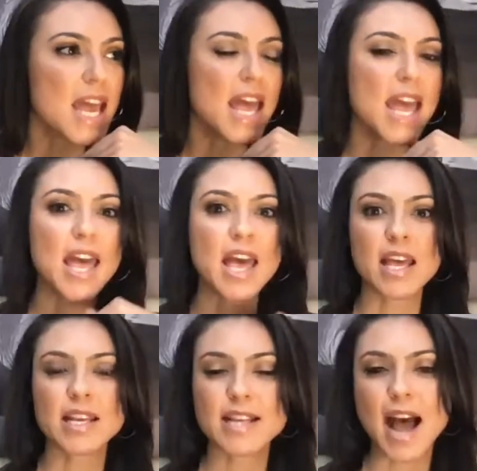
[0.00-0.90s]

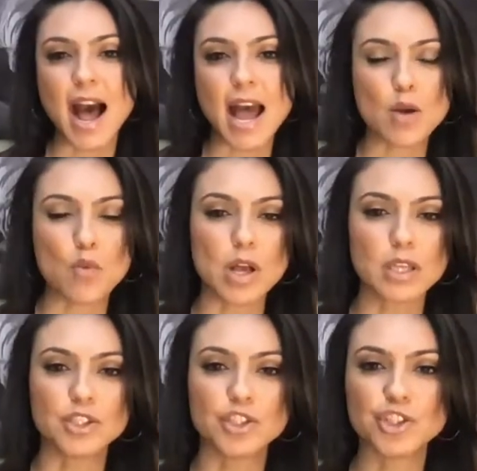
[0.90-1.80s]
And I
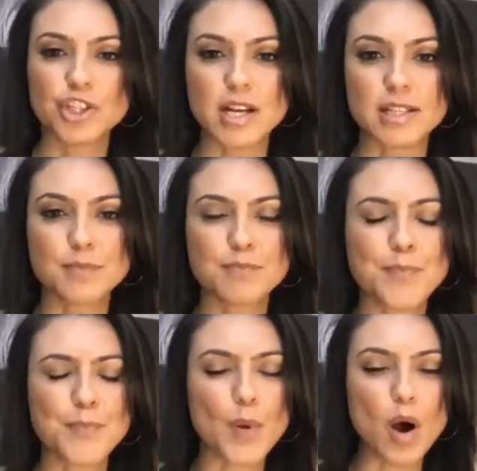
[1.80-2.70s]
was just
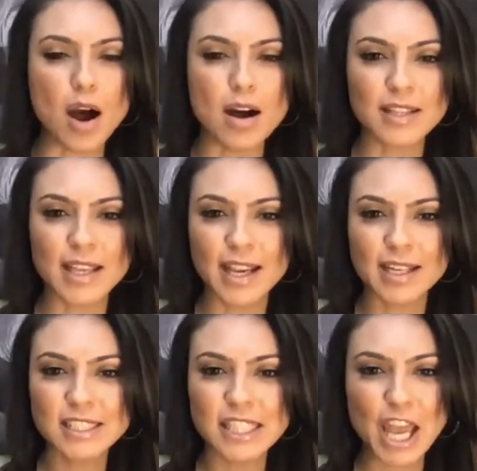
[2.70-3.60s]

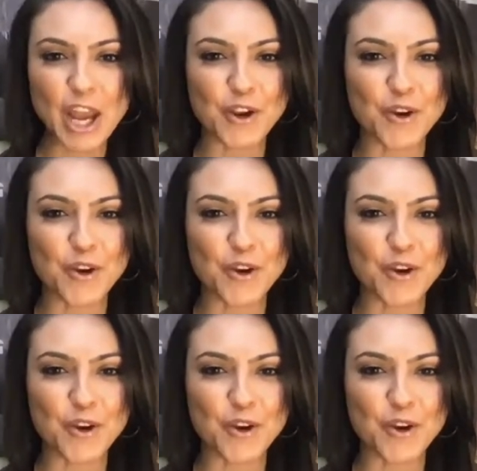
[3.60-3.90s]
bawling and